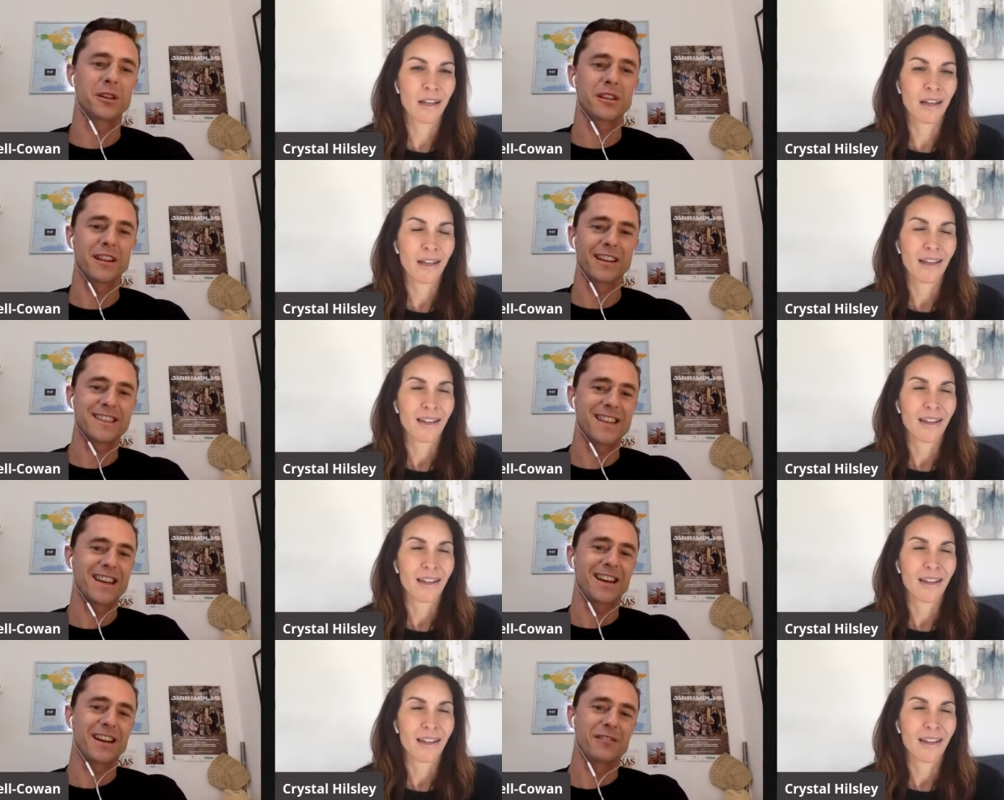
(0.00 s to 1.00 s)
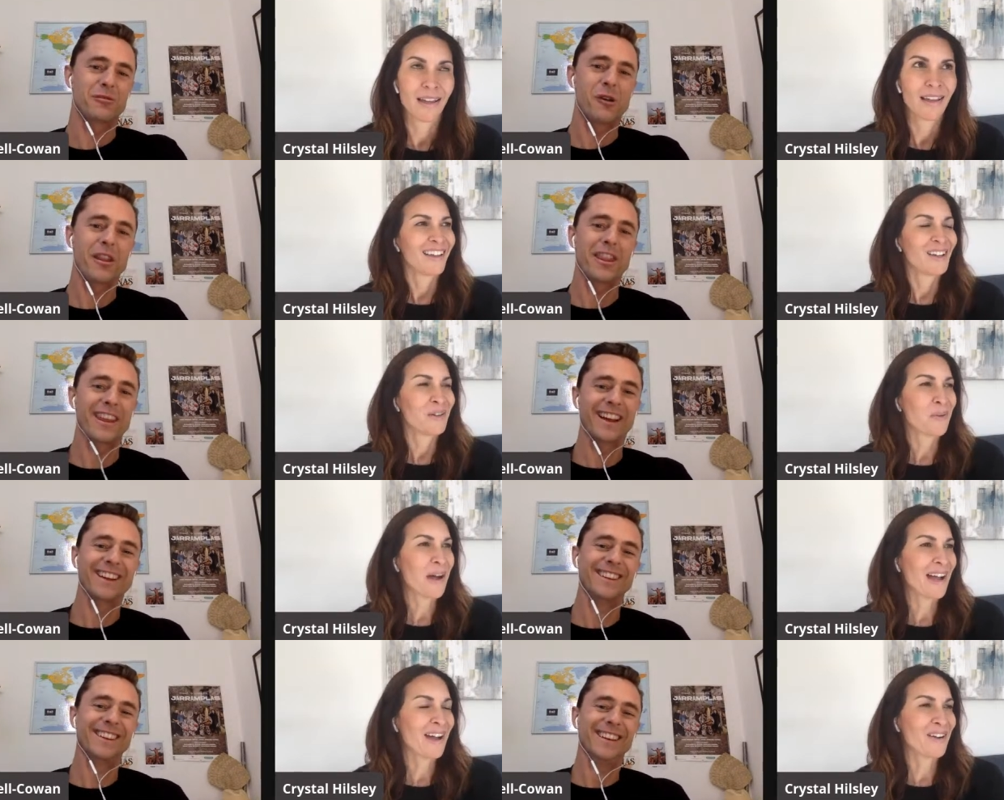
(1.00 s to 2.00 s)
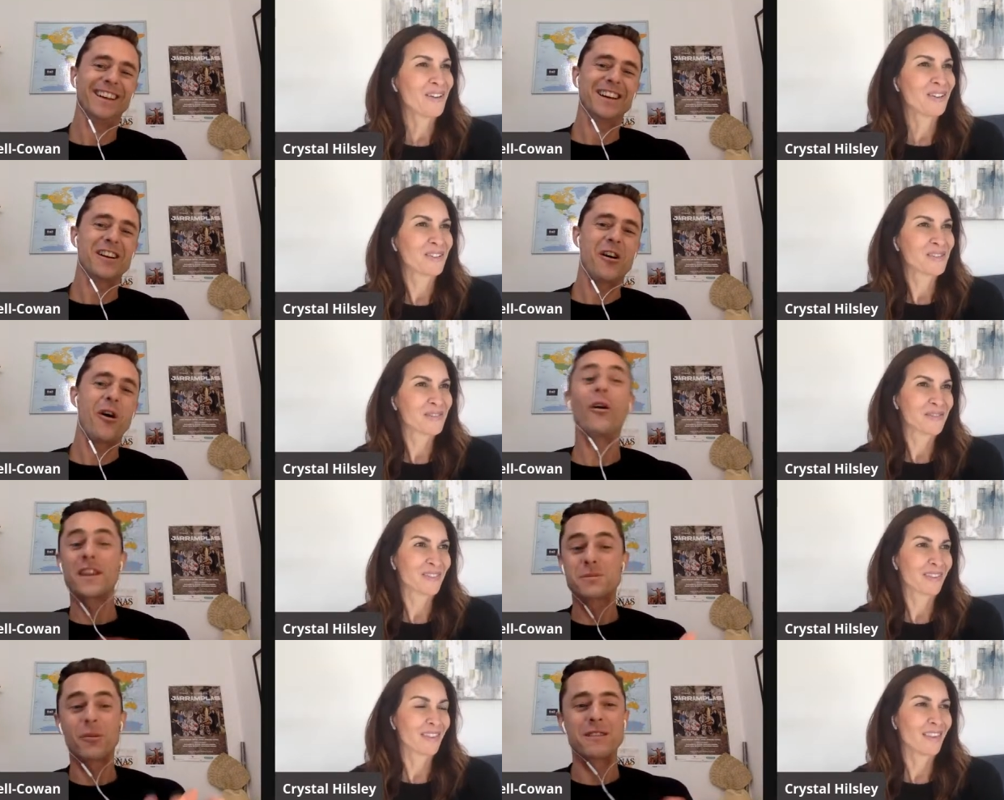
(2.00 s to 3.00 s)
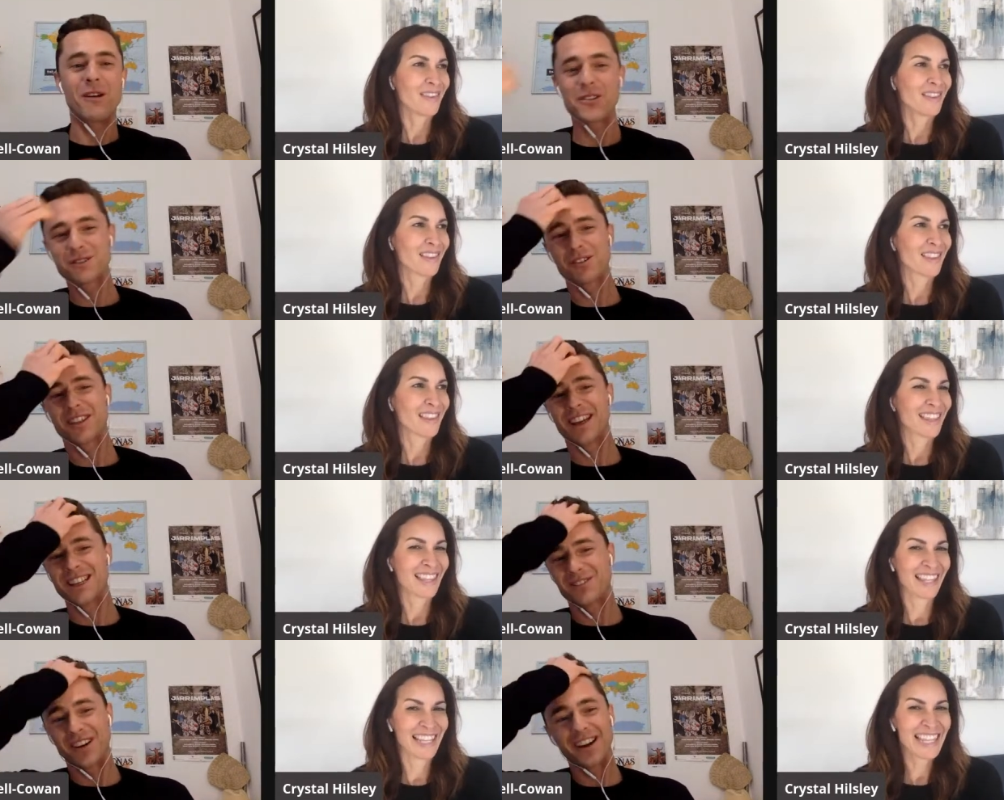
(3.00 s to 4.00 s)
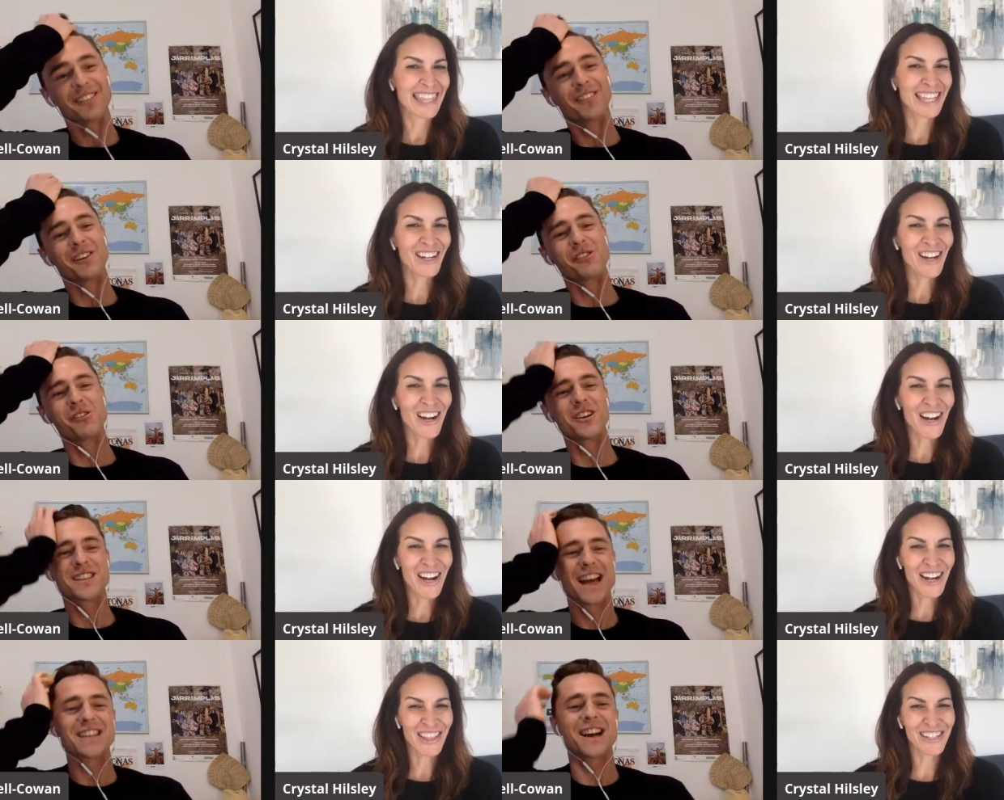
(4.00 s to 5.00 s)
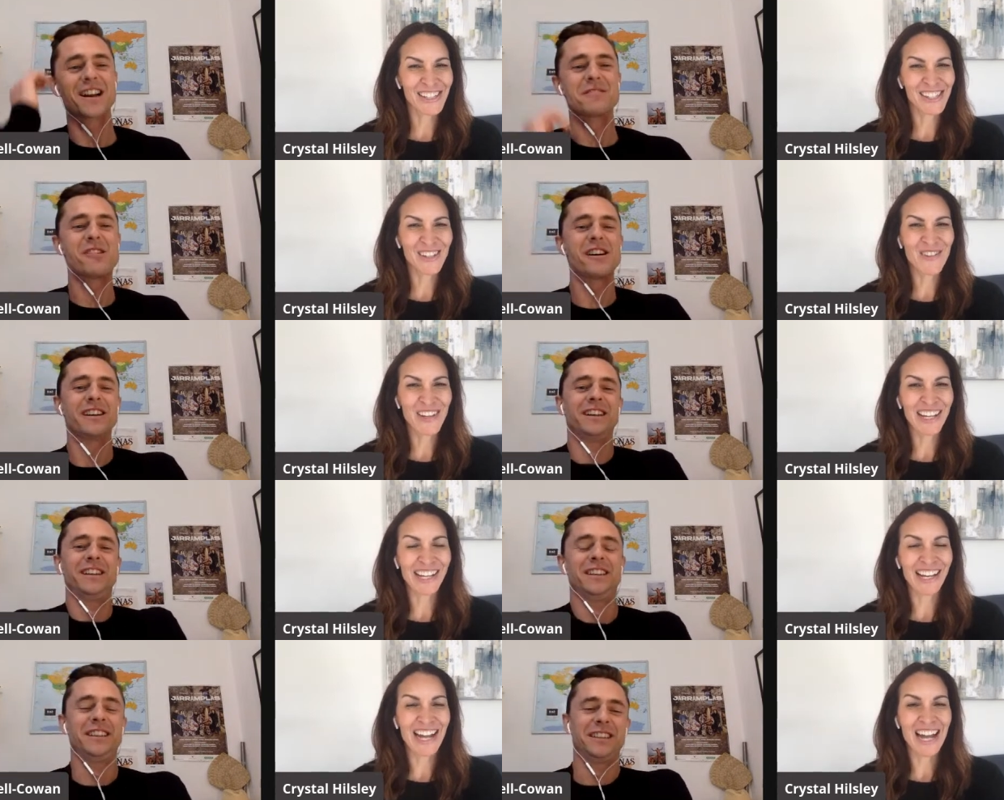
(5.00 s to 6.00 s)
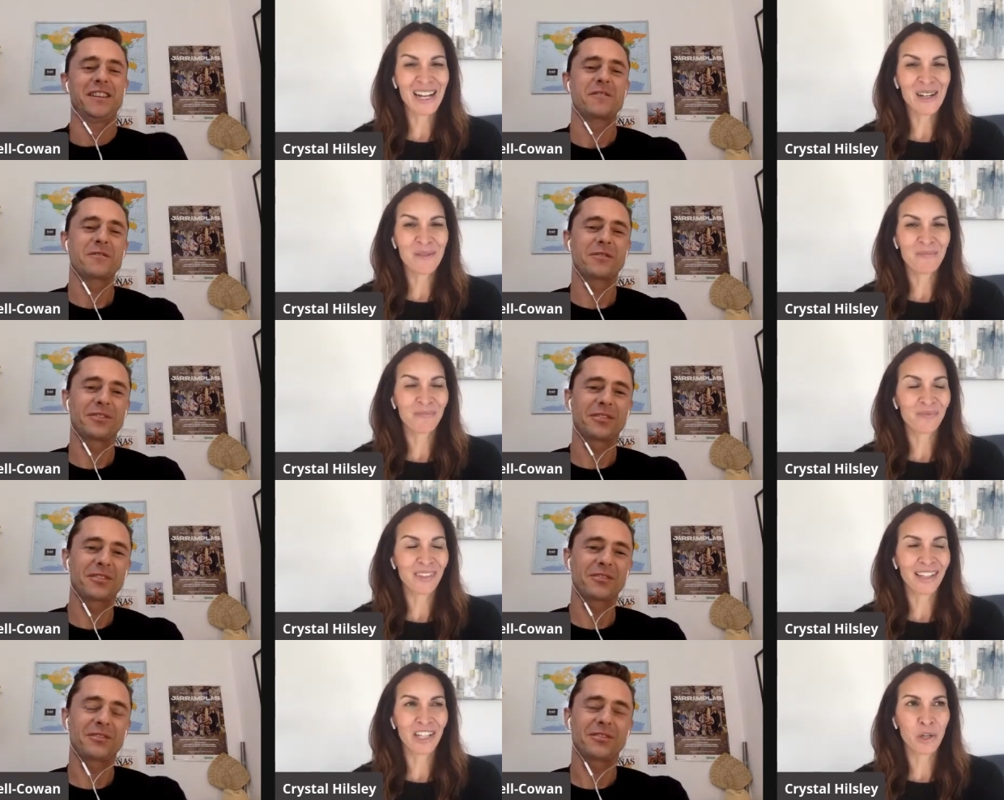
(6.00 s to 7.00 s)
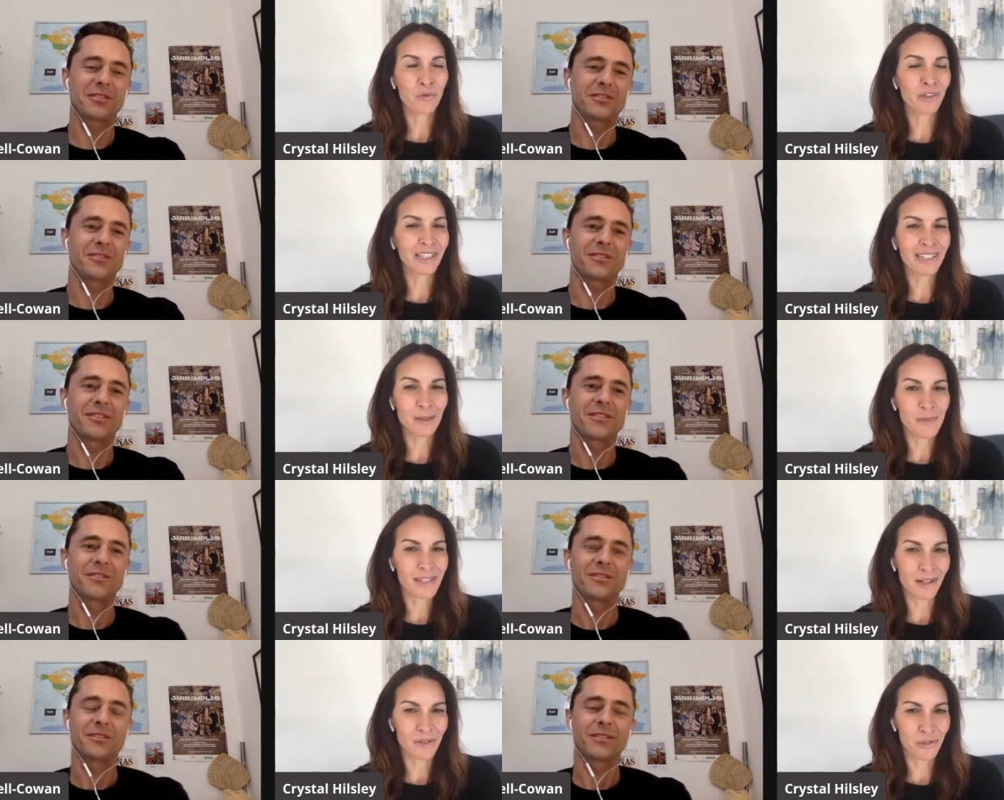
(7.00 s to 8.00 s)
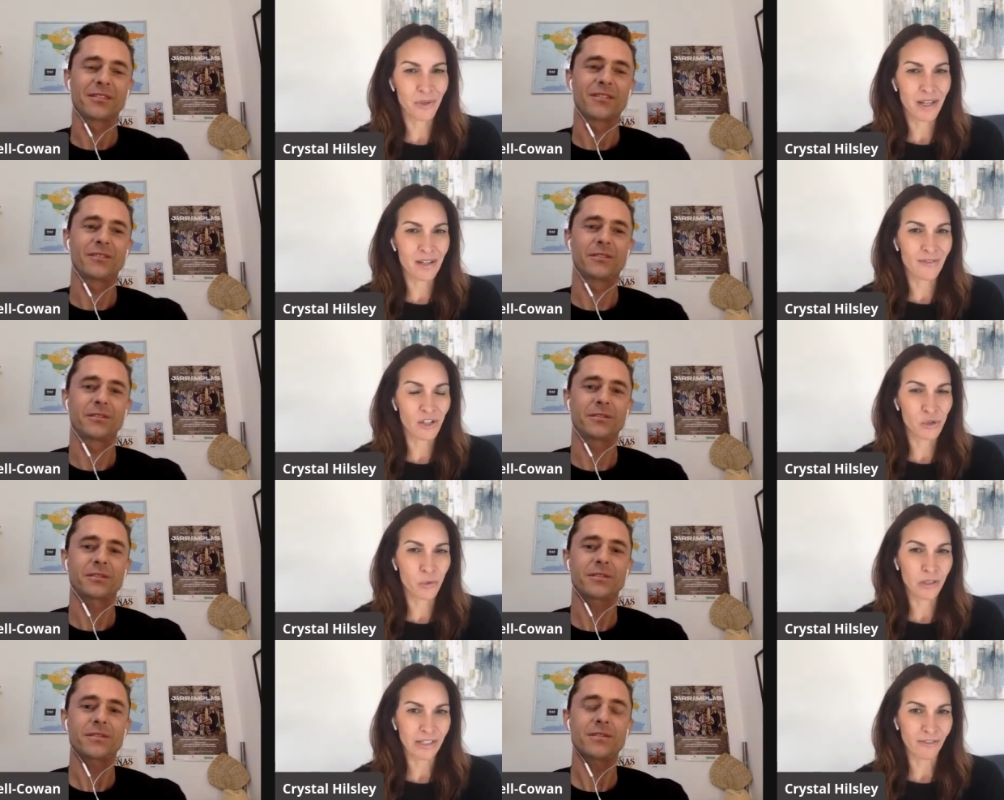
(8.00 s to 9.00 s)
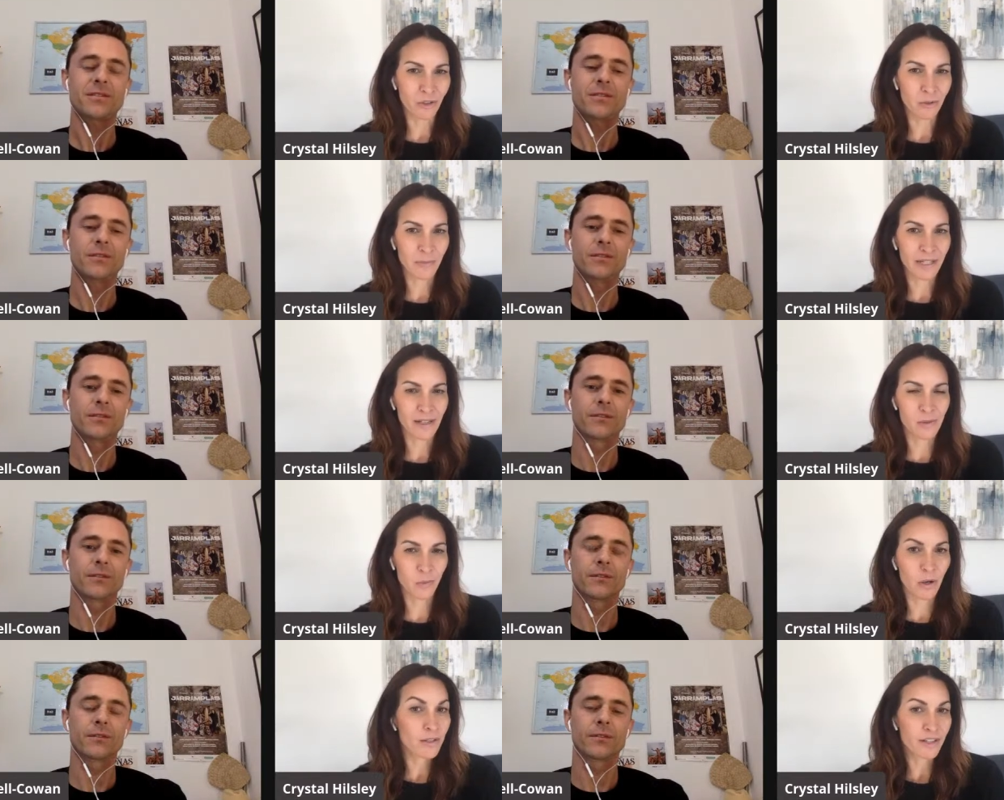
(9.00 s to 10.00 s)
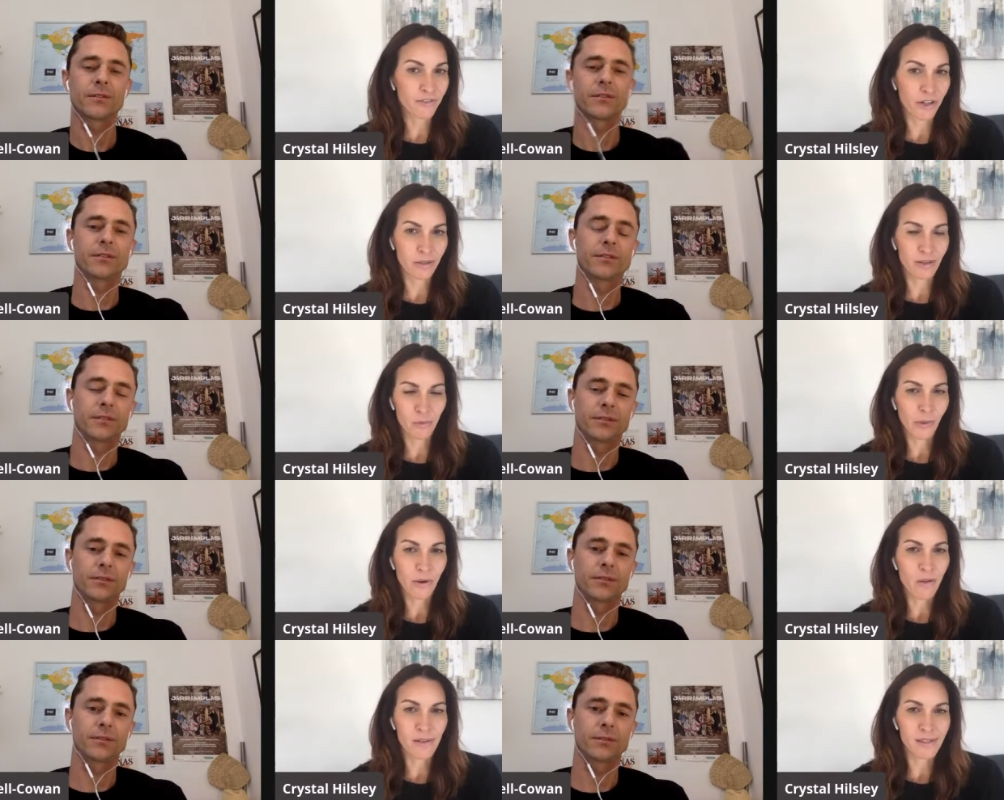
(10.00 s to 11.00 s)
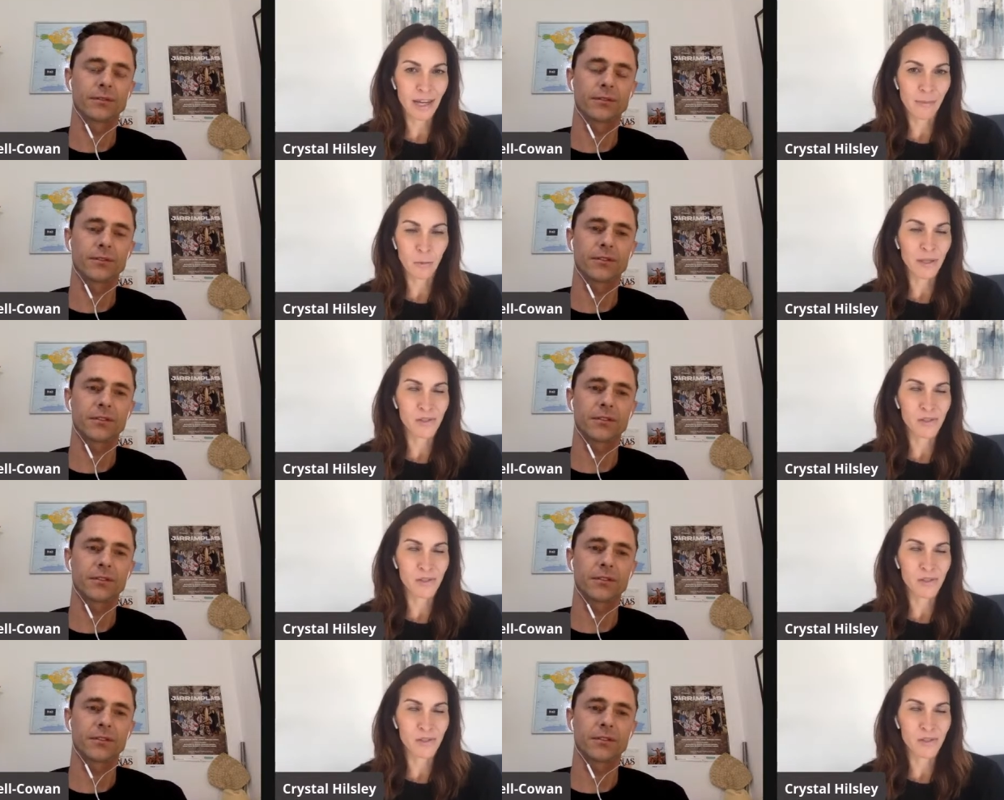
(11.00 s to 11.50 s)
Speaker 1: What do you think is their kind of one thing? Or there's probably multiple things, but it, there are there's so
Speaker 2: many. Um, you know, it really comes down to an individual level because we're all different. If we were all the same, it would be